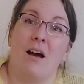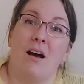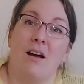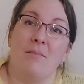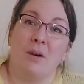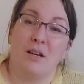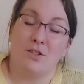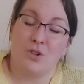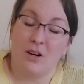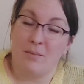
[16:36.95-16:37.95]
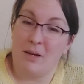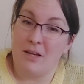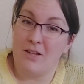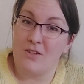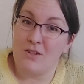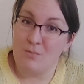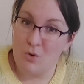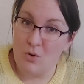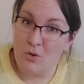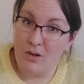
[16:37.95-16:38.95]
I might try and make some
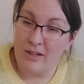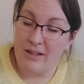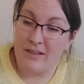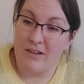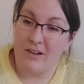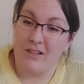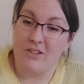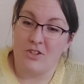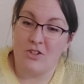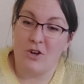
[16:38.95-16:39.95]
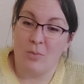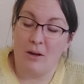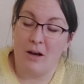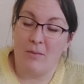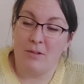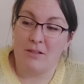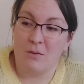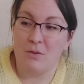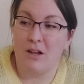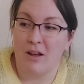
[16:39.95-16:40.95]
more another night to just top it up, because I
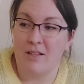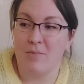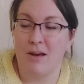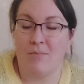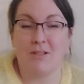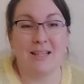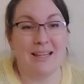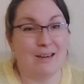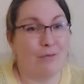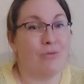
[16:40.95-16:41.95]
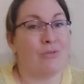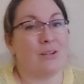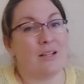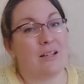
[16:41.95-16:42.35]
would like to be able to give